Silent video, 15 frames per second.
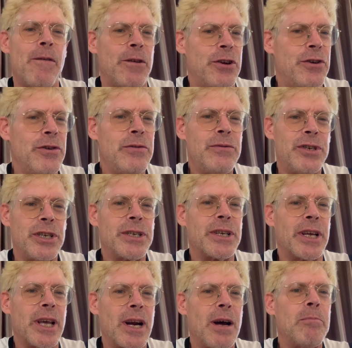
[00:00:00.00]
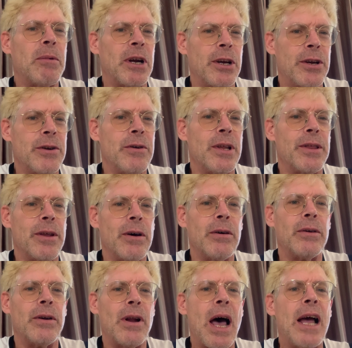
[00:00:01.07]
Do just get up and do it though.
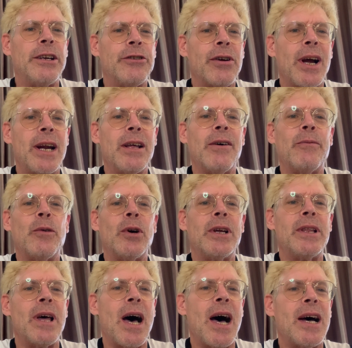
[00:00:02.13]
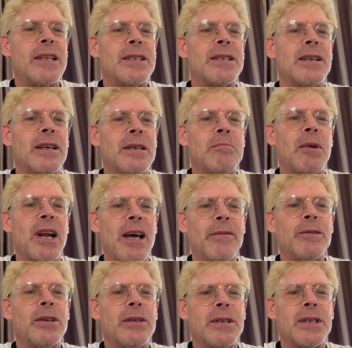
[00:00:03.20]
I try to avoid the hot sun, but
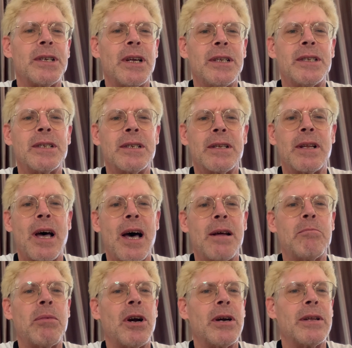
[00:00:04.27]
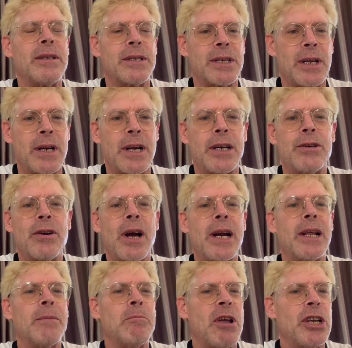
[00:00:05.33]
after the hot part of the sun, I try
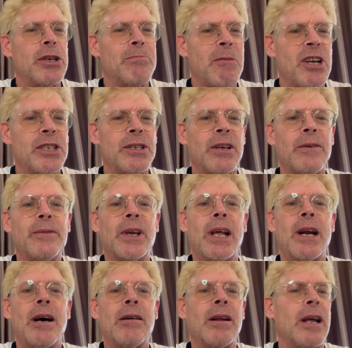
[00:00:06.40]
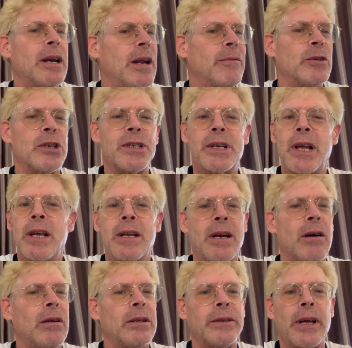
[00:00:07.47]
to make myself get out. I never stay in
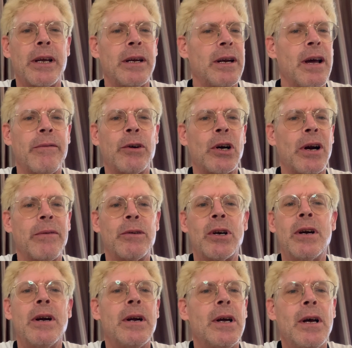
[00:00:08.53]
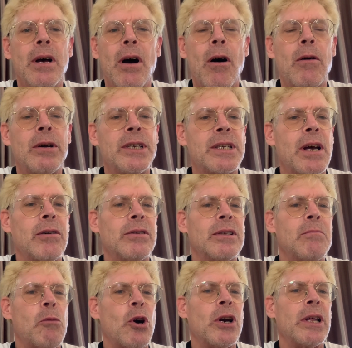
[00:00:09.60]
all day, never ever. Always out in
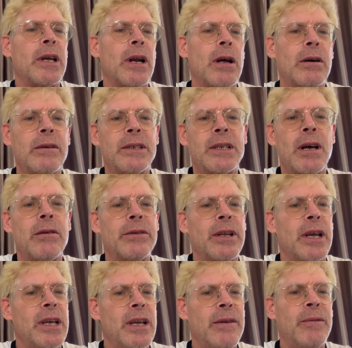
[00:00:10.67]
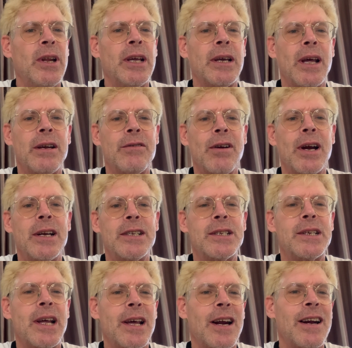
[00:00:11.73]
the morning and always out in the evening. I try to
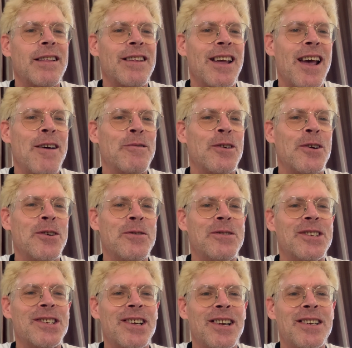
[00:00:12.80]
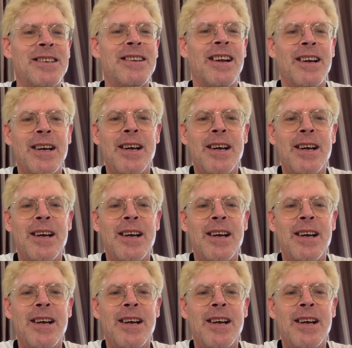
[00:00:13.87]
stay out of the afternoon sun.